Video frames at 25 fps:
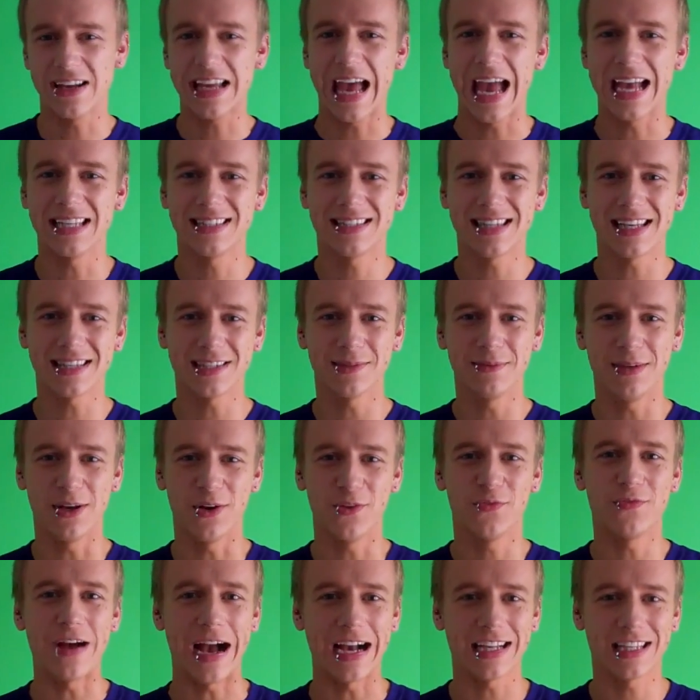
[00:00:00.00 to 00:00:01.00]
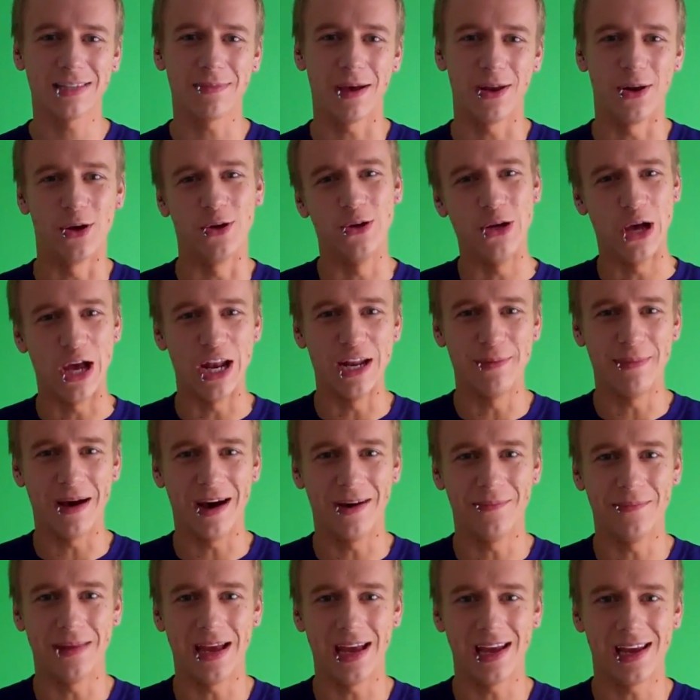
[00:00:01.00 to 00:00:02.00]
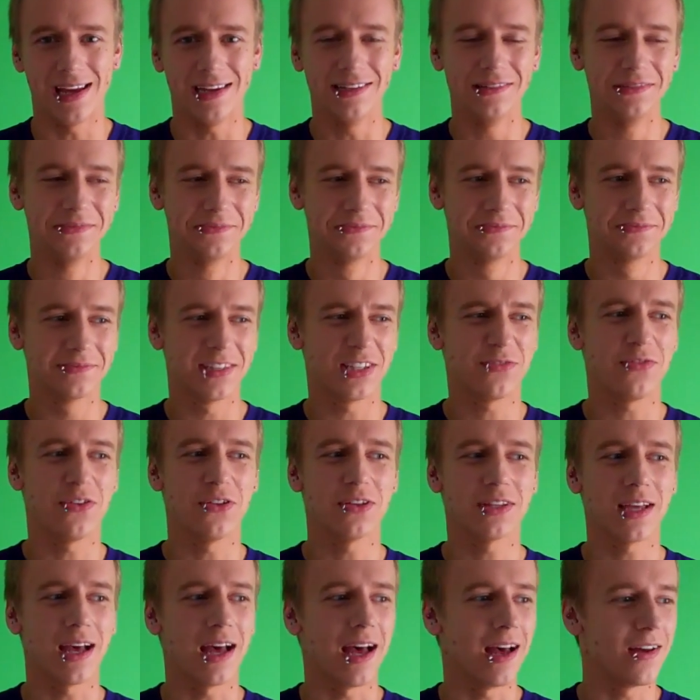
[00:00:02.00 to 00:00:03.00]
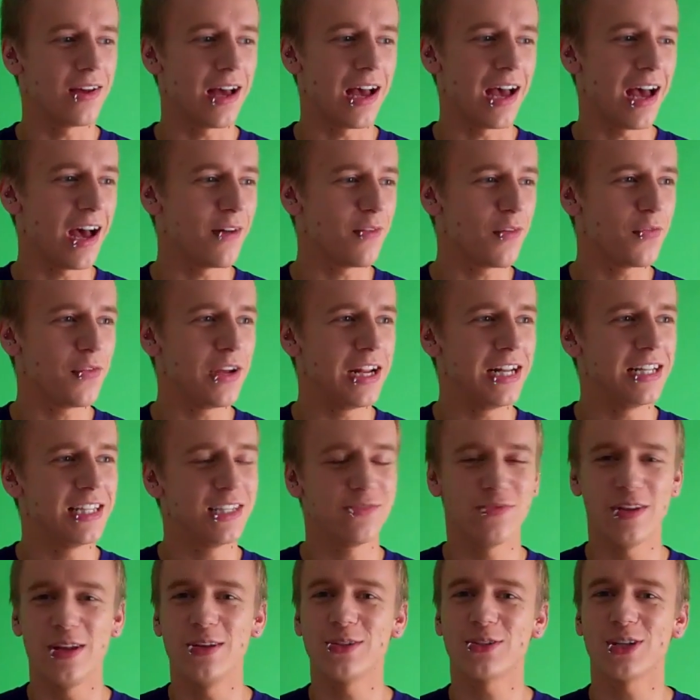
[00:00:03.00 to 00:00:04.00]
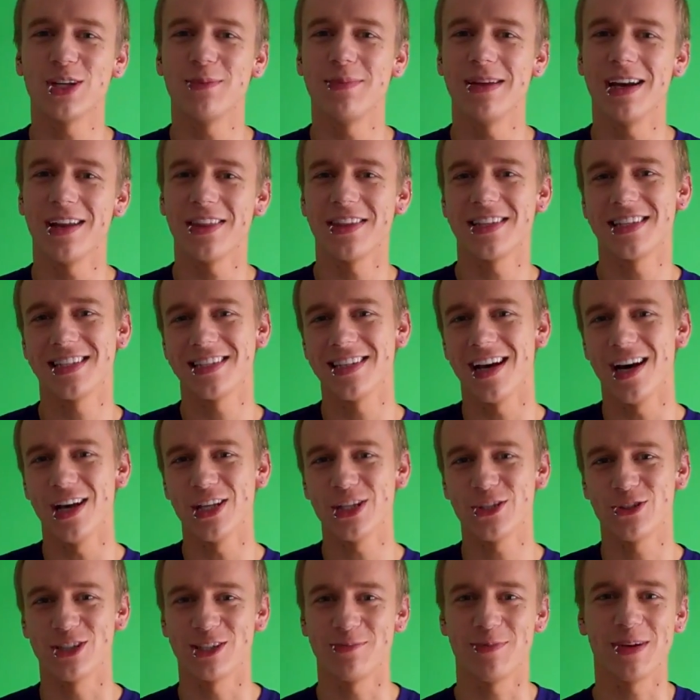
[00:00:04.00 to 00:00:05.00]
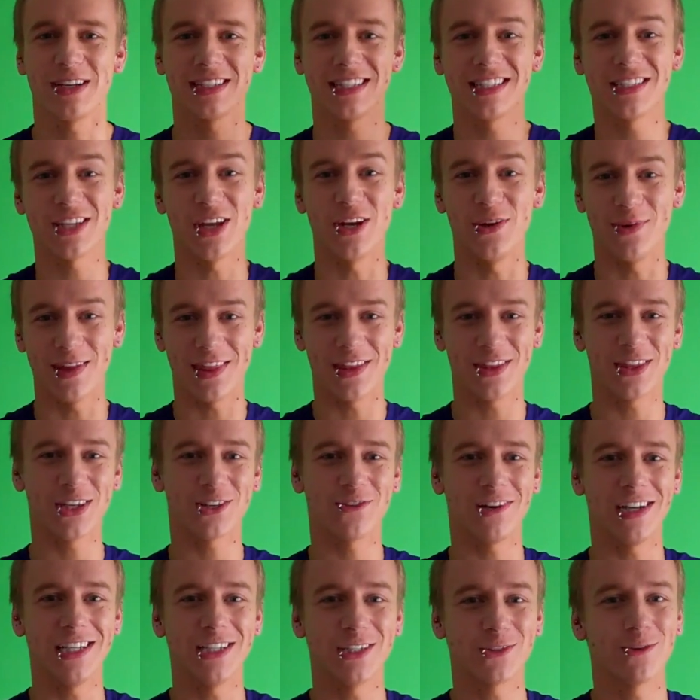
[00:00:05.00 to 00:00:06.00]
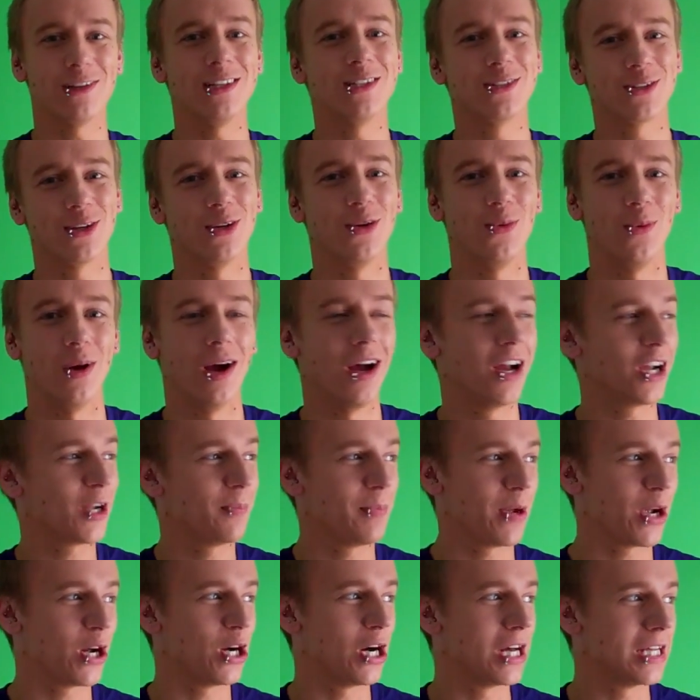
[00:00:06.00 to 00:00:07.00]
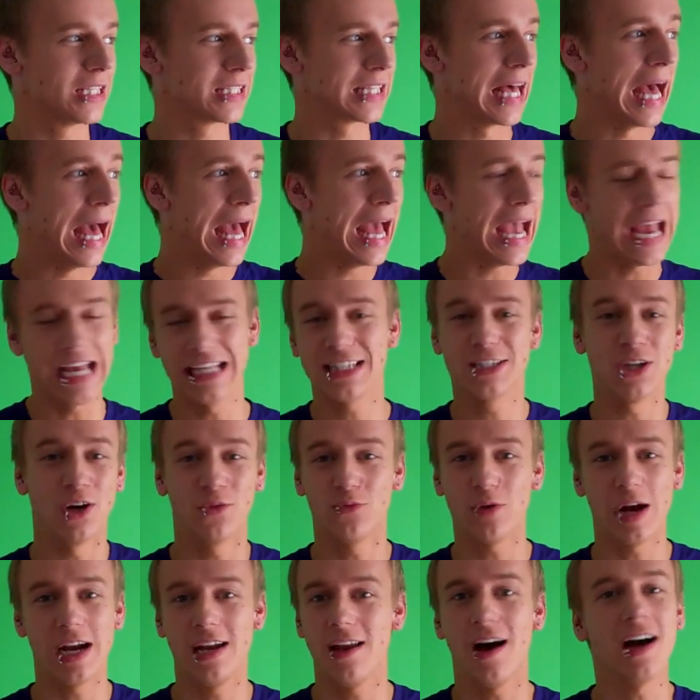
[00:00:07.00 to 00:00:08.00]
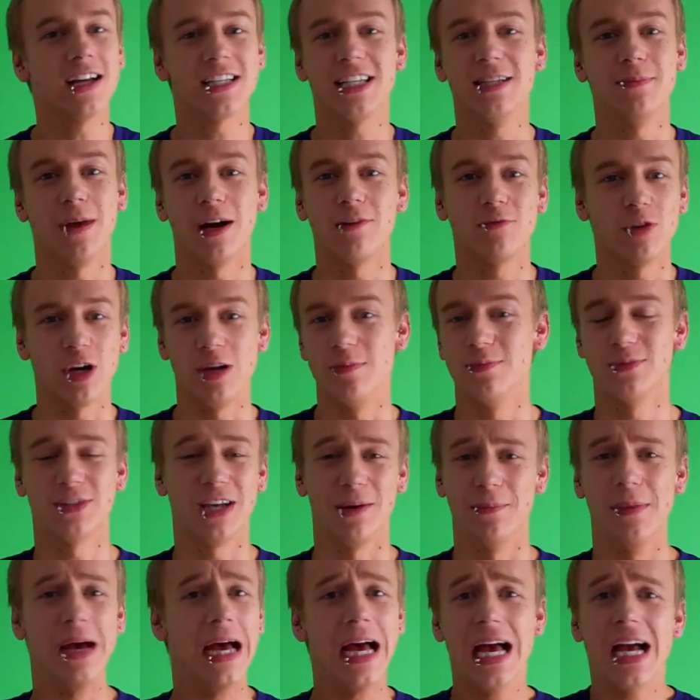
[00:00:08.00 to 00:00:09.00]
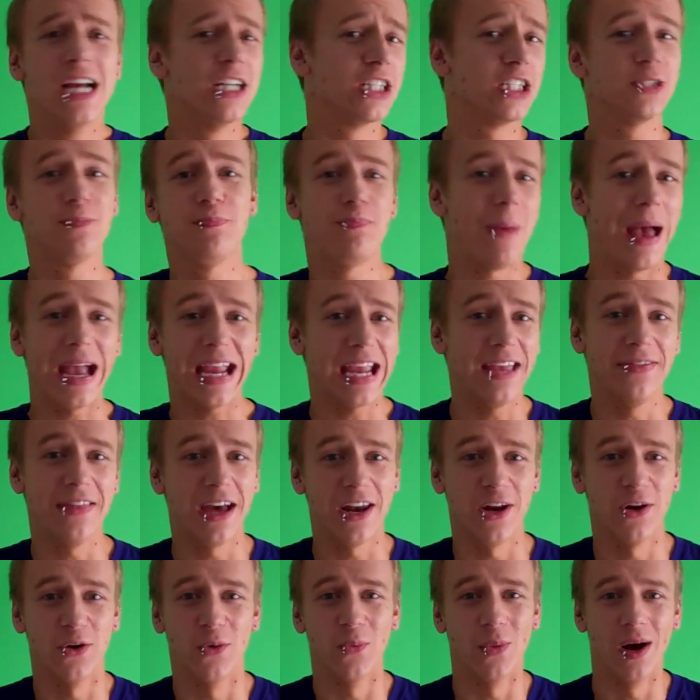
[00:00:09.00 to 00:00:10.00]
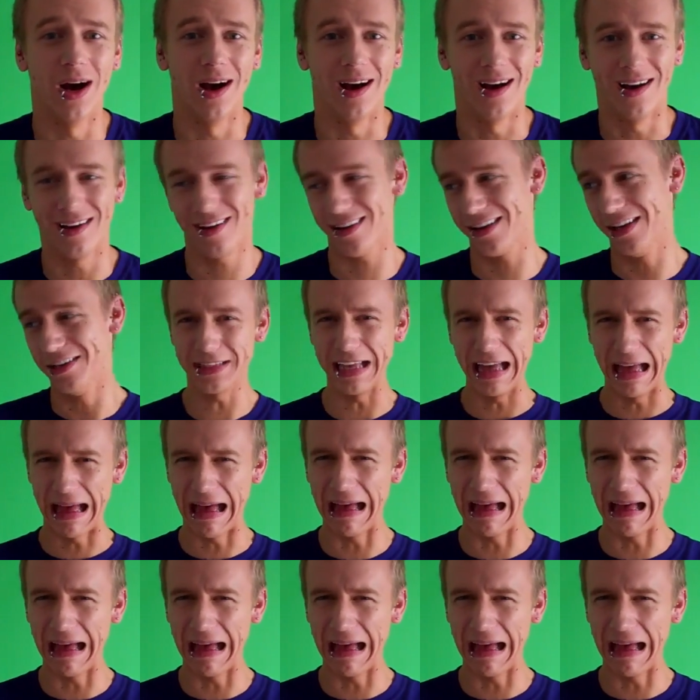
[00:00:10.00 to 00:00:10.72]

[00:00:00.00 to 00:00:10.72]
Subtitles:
Okay, so there's some little facts that are not known about me. I have a feeling this video is going to be rather disastrous because I don't know whether the green screen is going to work because it's not very light in my room, so I'm just begging that it'll work.